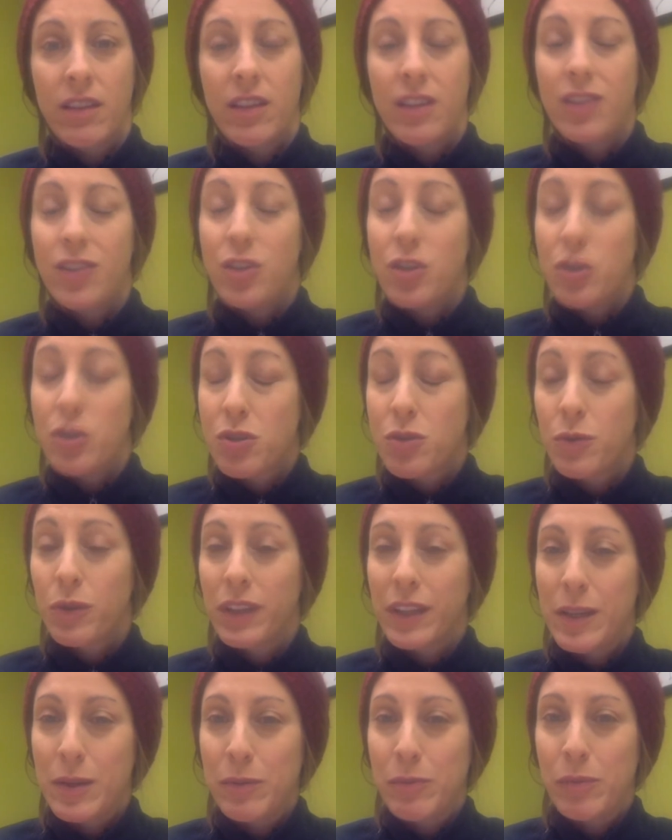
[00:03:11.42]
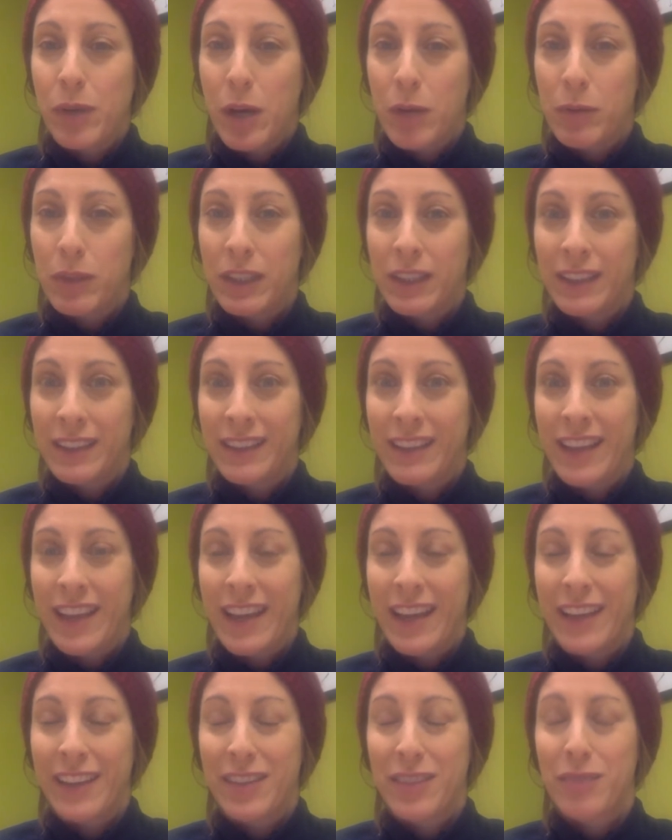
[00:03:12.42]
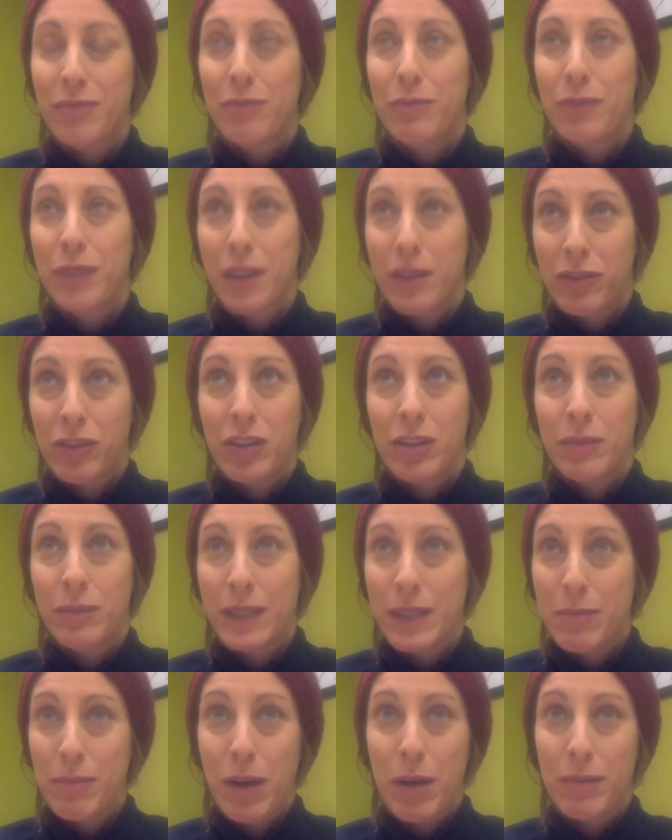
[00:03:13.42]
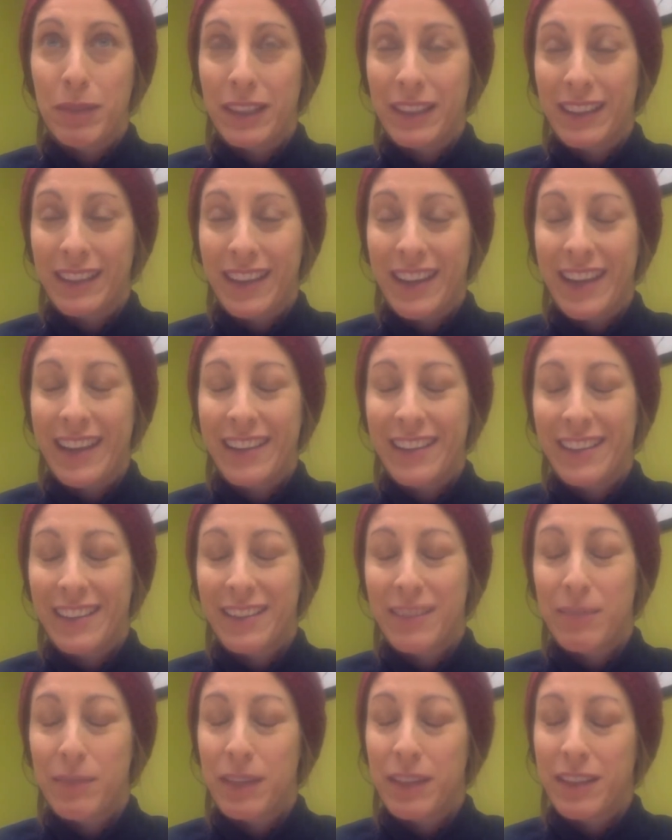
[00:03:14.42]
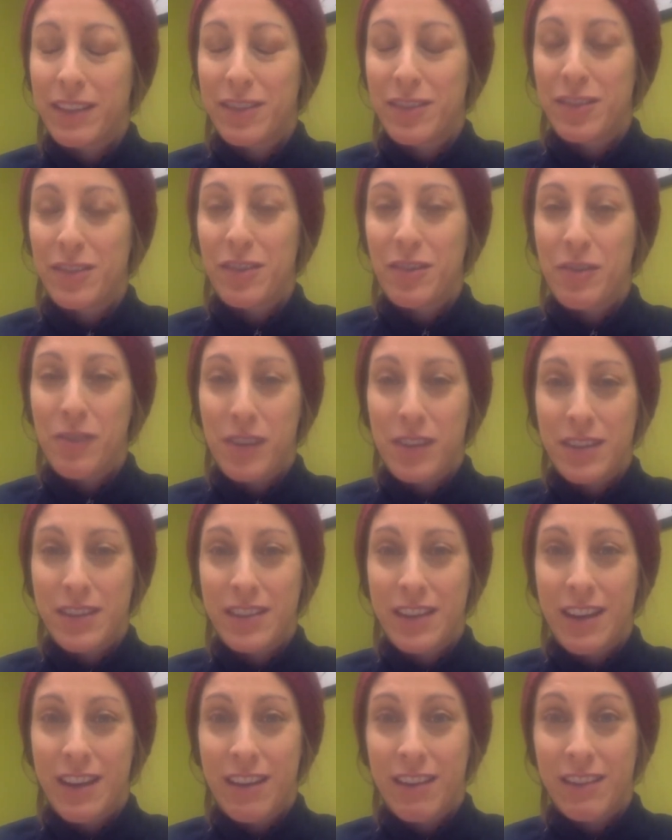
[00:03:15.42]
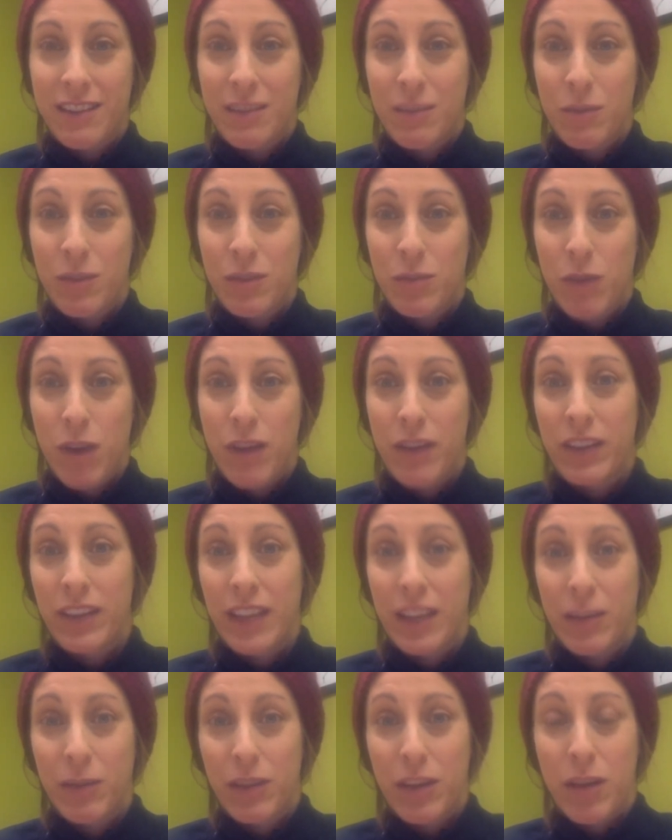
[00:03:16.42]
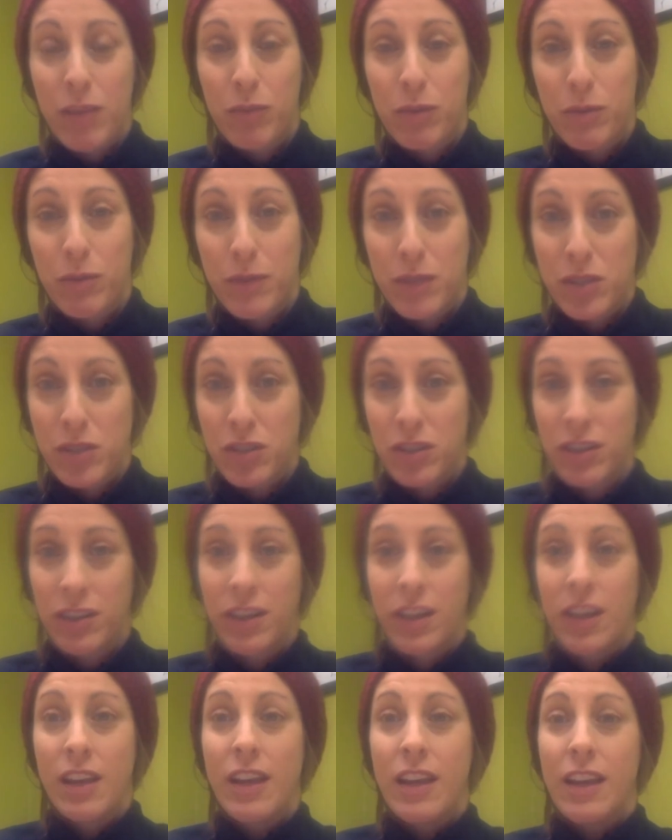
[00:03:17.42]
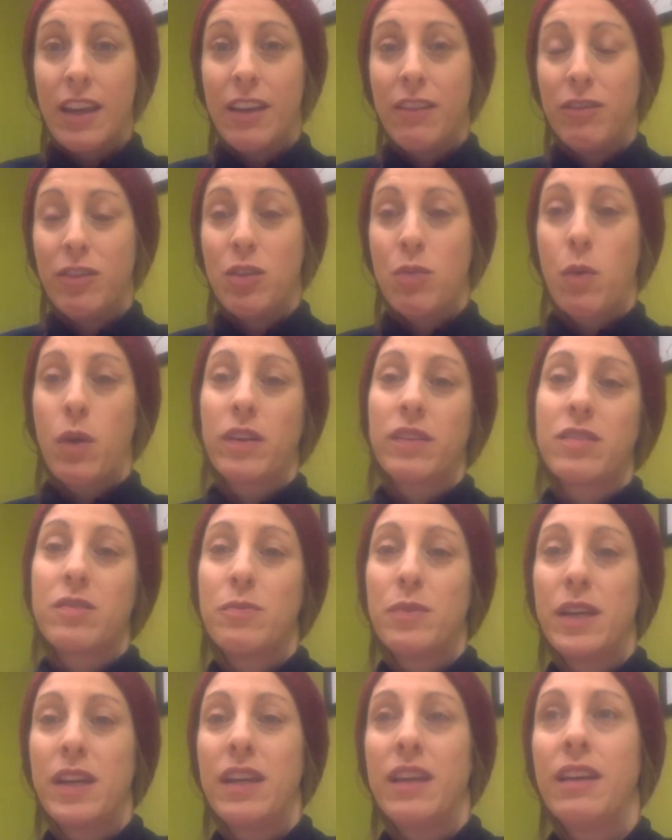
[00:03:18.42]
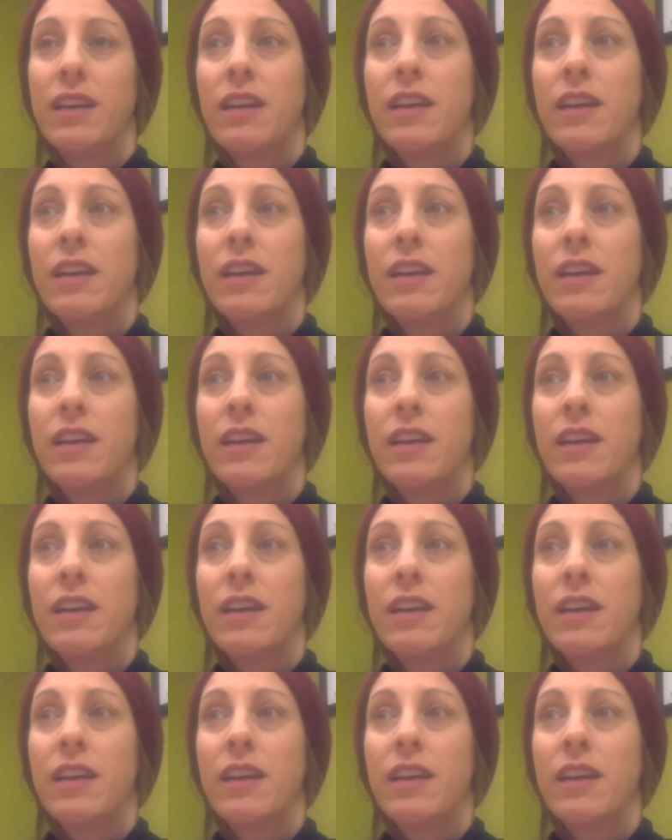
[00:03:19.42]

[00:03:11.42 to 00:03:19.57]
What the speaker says: usually public land, preferably public land, because you don't want to stay on someone's private land without permission if you want to be